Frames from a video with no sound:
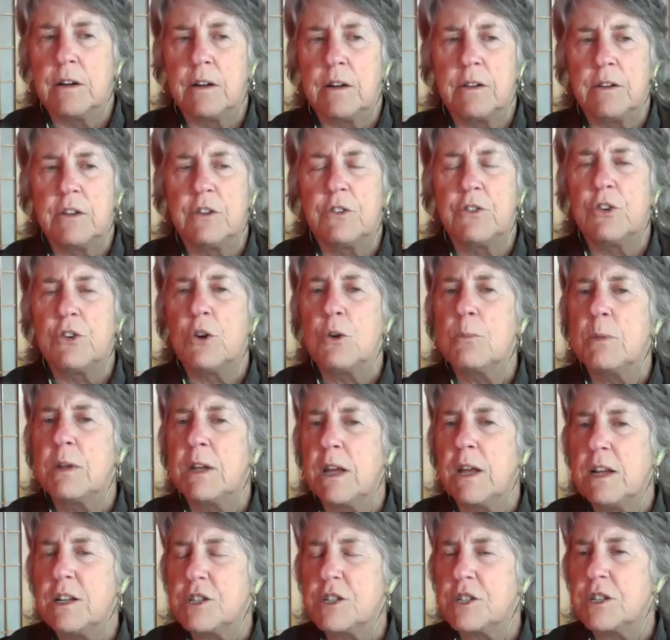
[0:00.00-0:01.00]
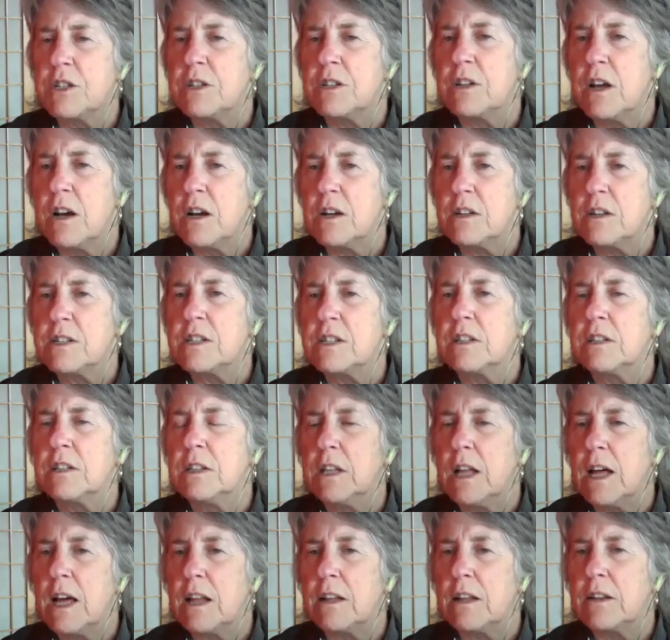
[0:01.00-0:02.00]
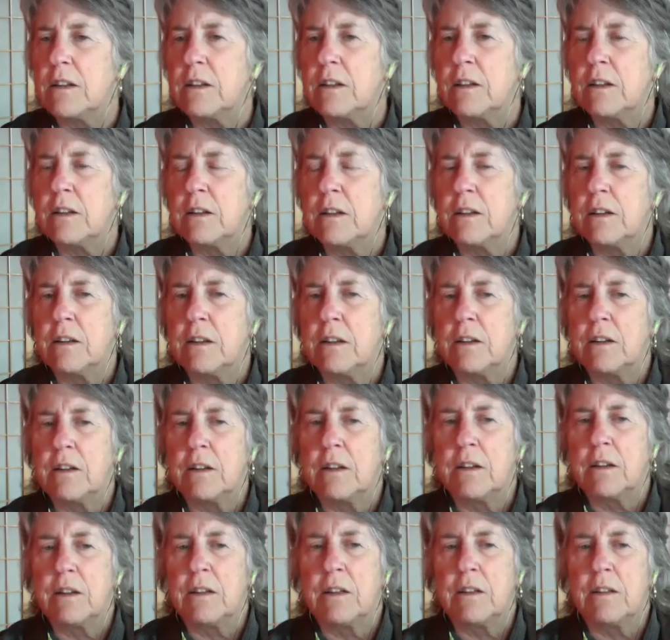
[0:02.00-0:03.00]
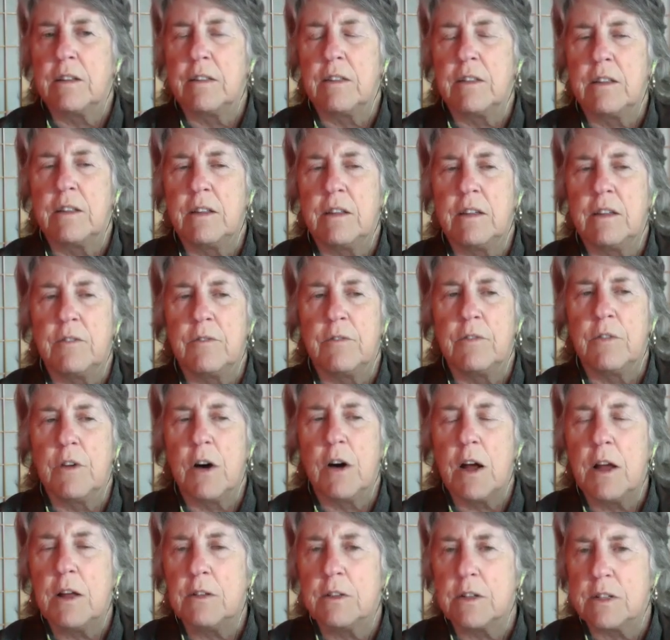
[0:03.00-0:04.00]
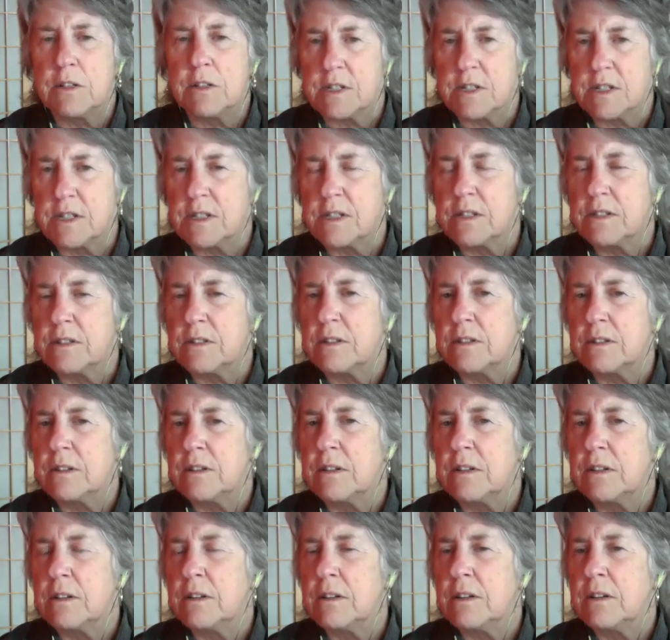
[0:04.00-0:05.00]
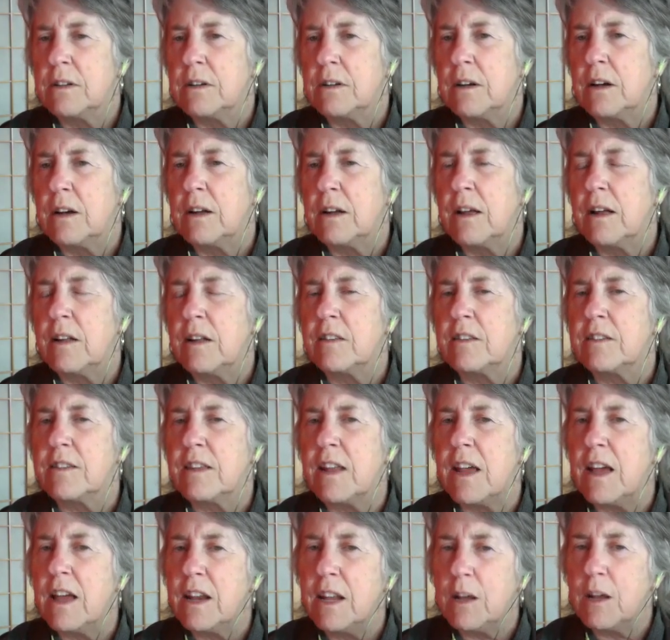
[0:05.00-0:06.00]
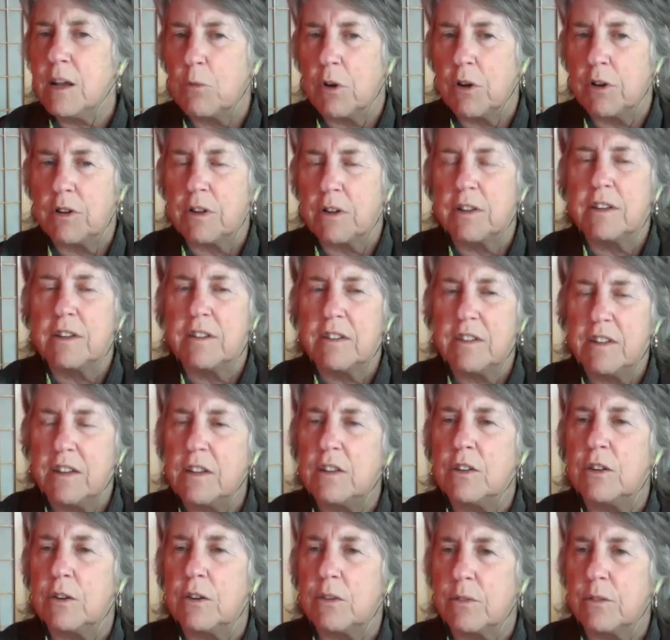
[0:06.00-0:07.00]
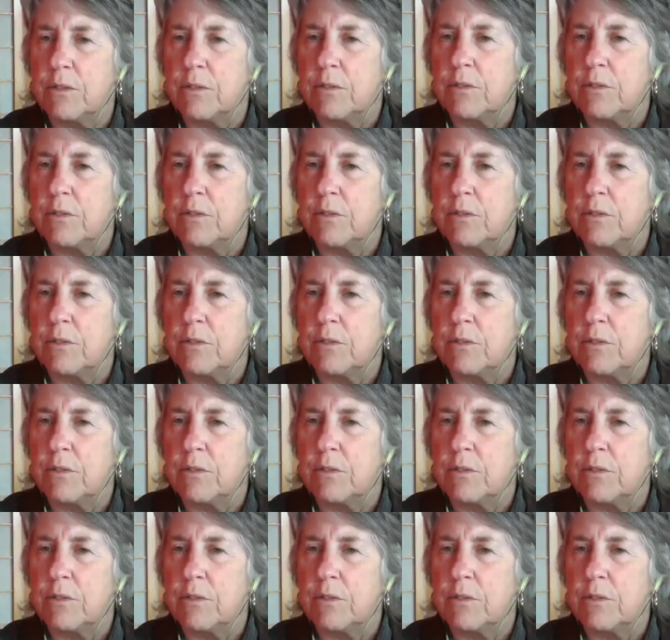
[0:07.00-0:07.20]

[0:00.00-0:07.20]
determination not to let the violence against anyone continue.